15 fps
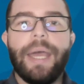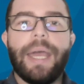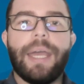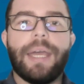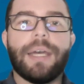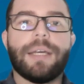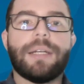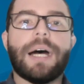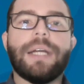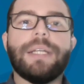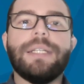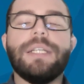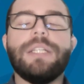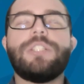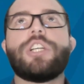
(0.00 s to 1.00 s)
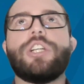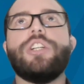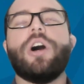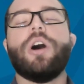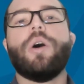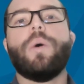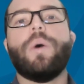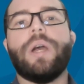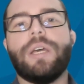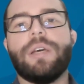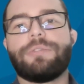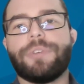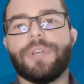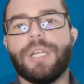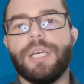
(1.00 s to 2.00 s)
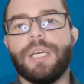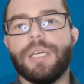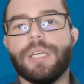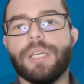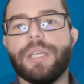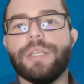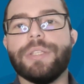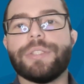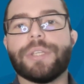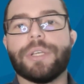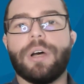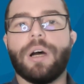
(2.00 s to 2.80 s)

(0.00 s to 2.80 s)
and I need to know if it is